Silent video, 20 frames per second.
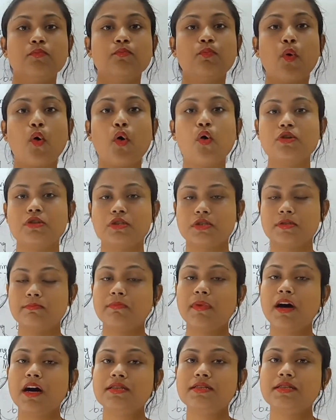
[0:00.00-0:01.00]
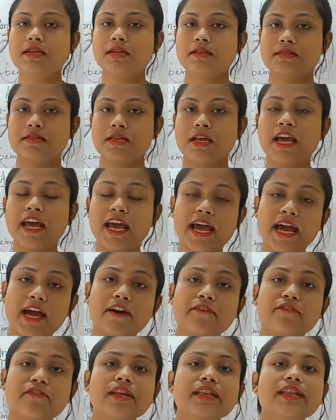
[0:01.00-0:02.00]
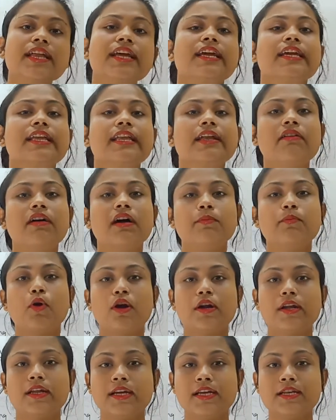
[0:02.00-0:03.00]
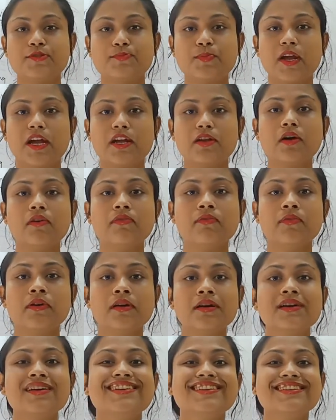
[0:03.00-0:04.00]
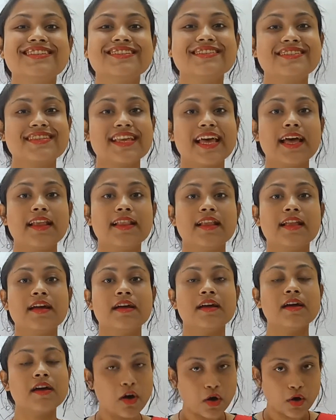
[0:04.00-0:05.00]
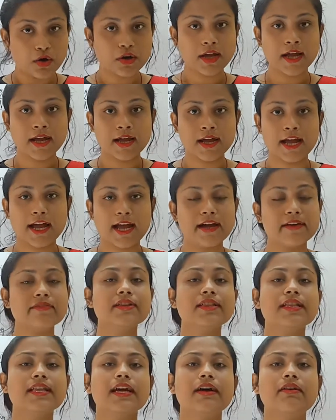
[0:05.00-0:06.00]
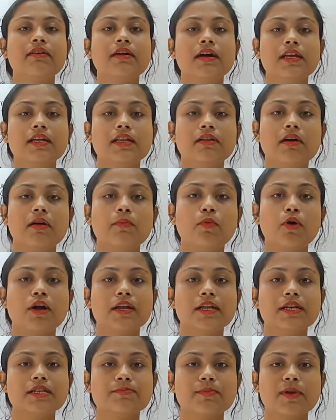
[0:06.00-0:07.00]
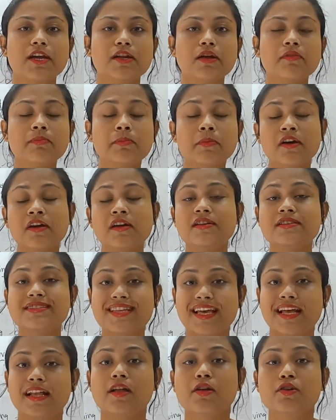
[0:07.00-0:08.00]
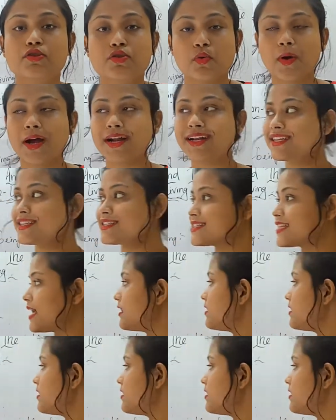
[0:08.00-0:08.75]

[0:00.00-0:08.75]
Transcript: bones, muscles, everything in our body is made of cell. Okay, everything in our body is made of cell. So what is cell?